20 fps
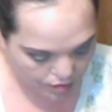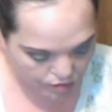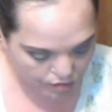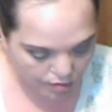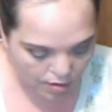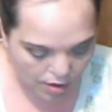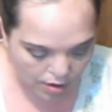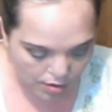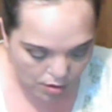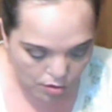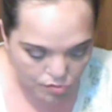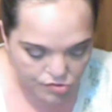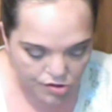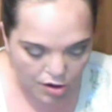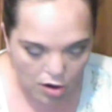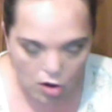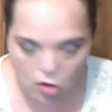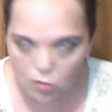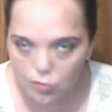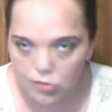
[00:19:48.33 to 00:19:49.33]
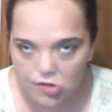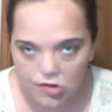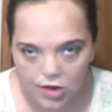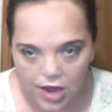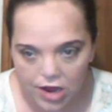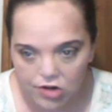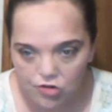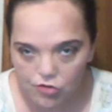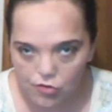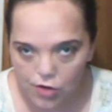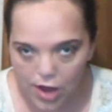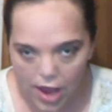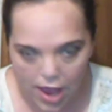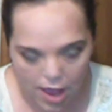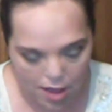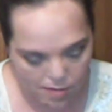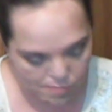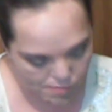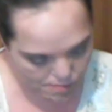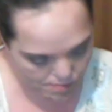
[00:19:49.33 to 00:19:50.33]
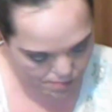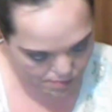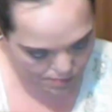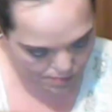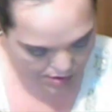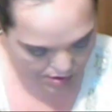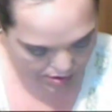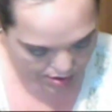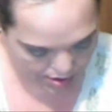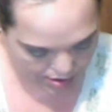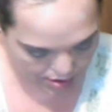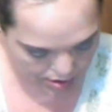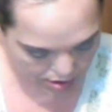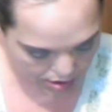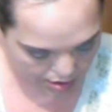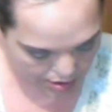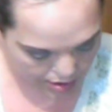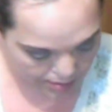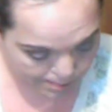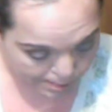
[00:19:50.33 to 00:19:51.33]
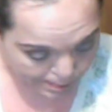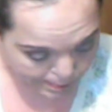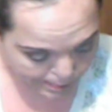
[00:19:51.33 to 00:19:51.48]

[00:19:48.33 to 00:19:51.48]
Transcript: it's a nursing home slash rehab, technically.